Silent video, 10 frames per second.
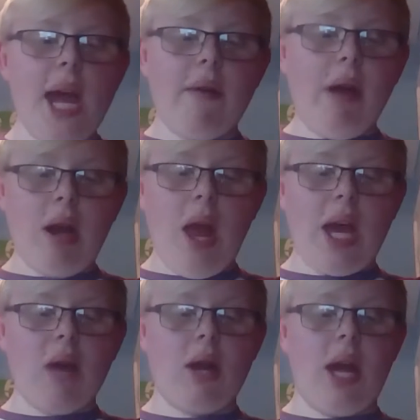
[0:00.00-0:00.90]
yeah,
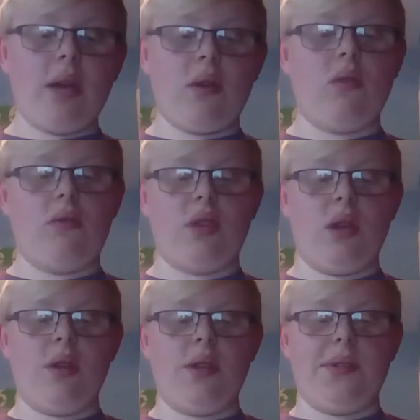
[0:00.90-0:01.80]
I'd like Hull
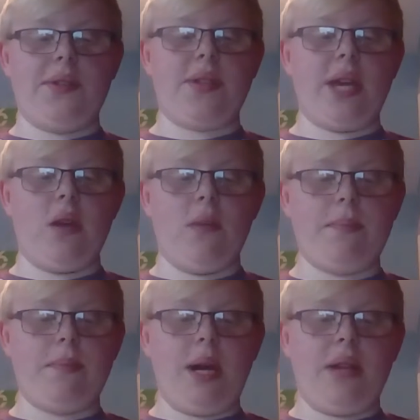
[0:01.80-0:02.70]
to stay
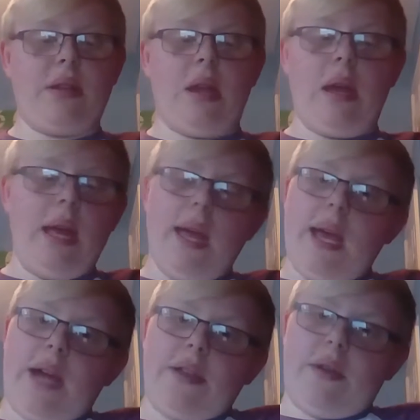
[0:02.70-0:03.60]
up, but
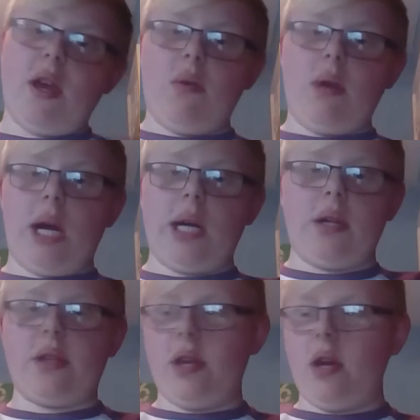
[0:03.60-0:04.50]
I don't know.
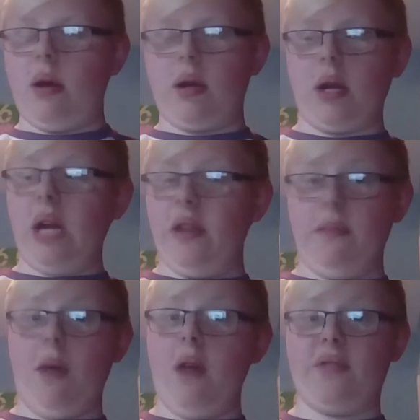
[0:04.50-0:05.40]
I don't know. I'd like
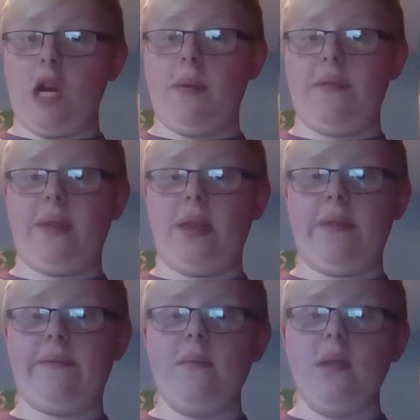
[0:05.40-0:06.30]
them both to stay up
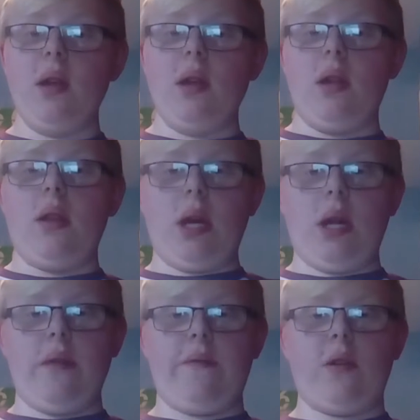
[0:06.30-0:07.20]

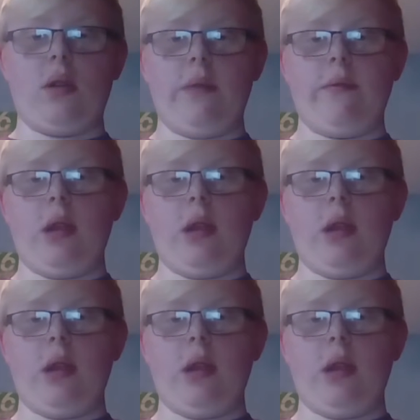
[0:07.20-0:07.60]
if you could live